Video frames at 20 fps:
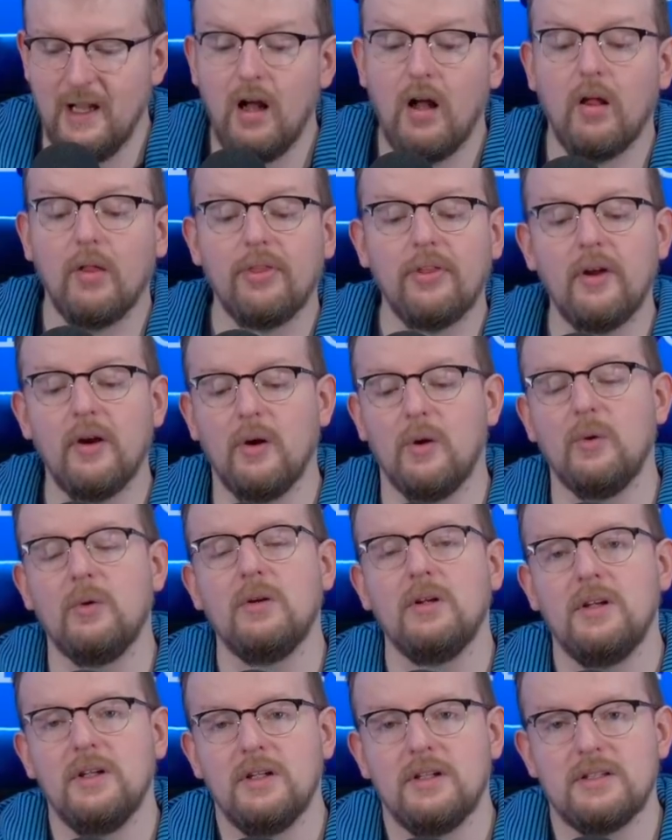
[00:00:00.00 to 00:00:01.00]

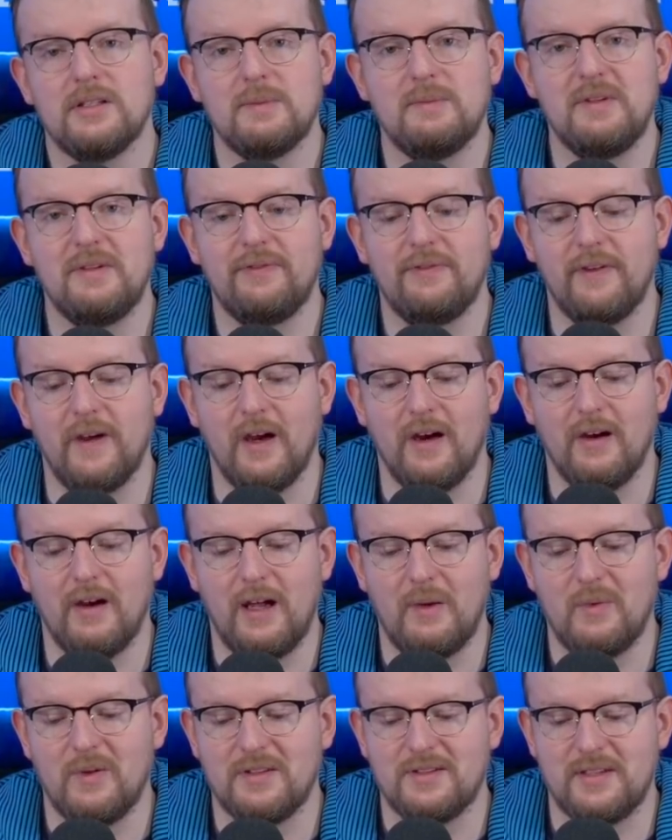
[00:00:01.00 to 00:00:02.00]
Although, to be
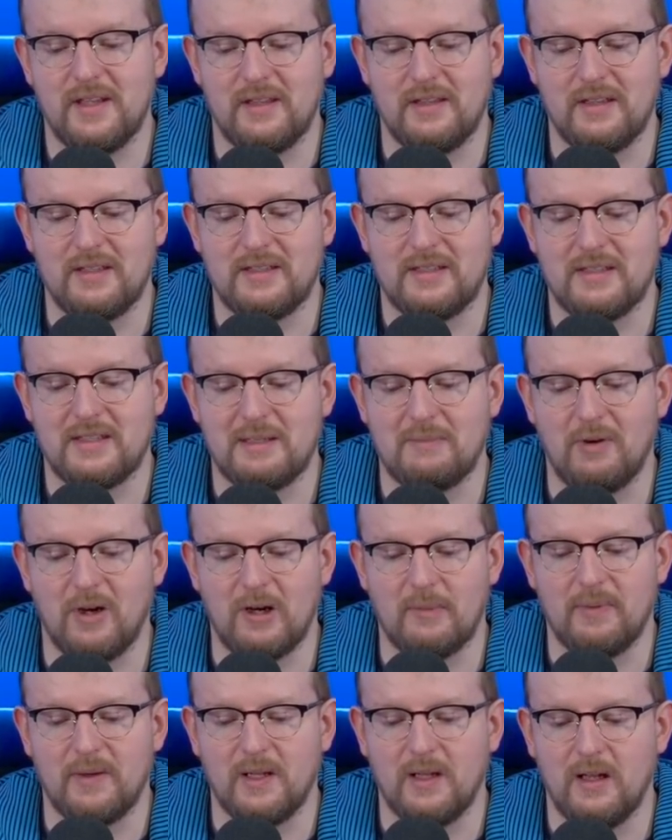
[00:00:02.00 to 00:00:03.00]
fair, I will say this, since I'm
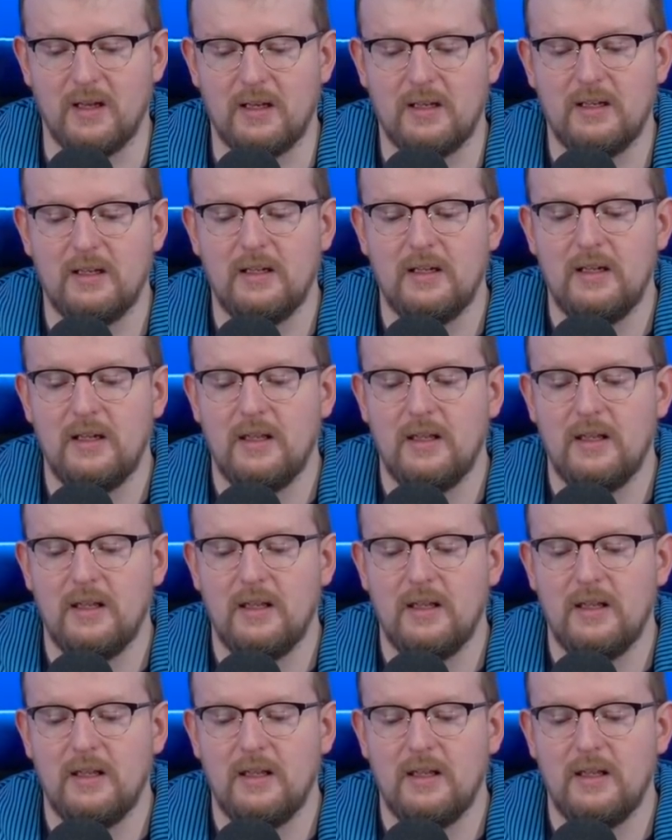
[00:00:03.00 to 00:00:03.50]
harping on it,